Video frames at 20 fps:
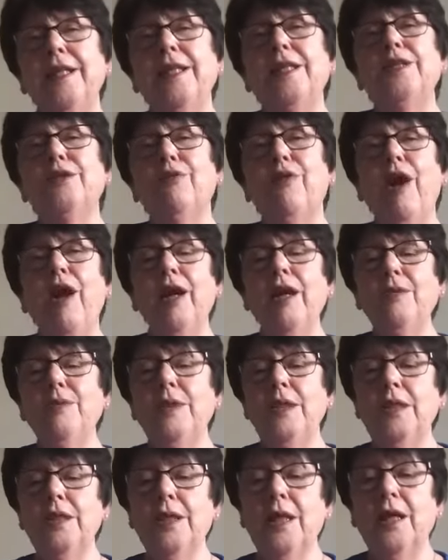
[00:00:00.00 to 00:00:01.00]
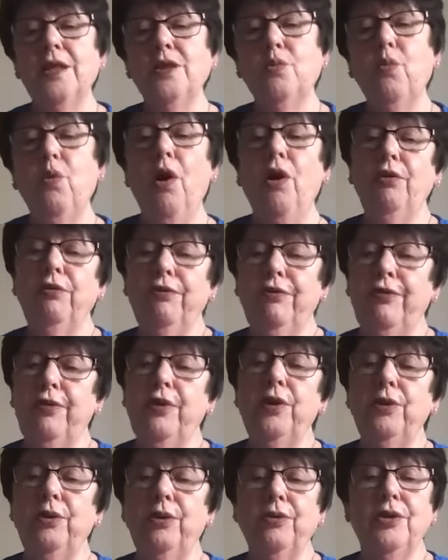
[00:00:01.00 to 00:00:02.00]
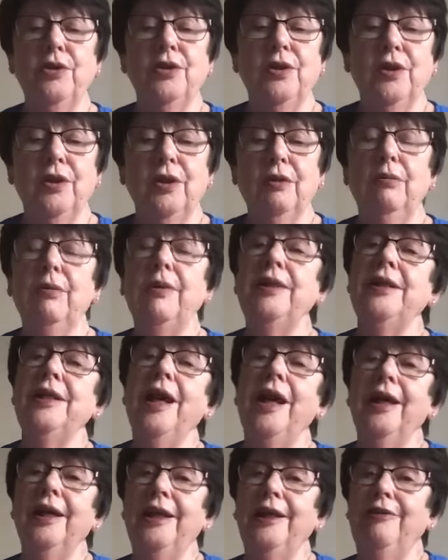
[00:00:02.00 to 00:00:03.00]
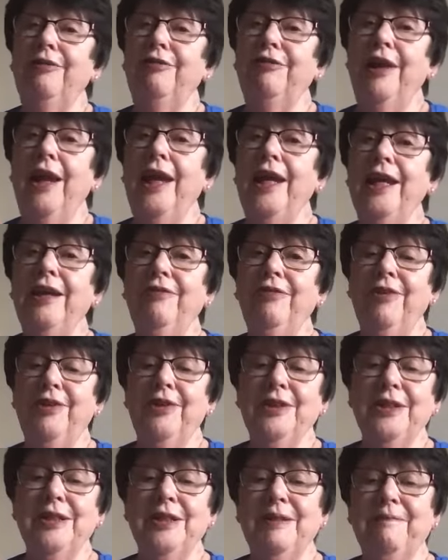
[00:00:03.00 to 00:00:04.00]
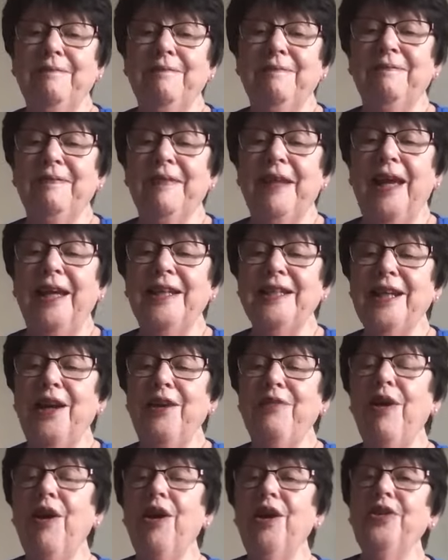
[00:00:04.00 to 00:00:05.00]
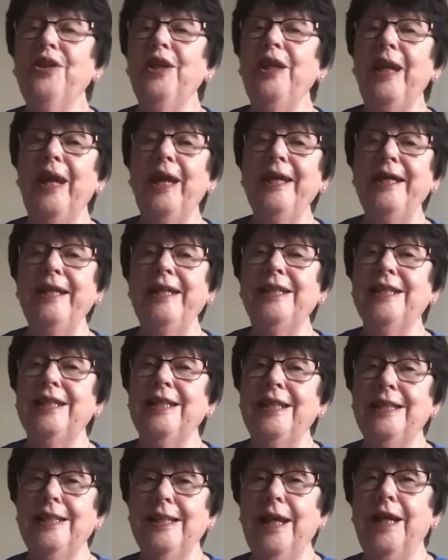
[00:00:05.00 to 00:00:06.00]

describes it as one fruit with nine flavours. And I rather liked this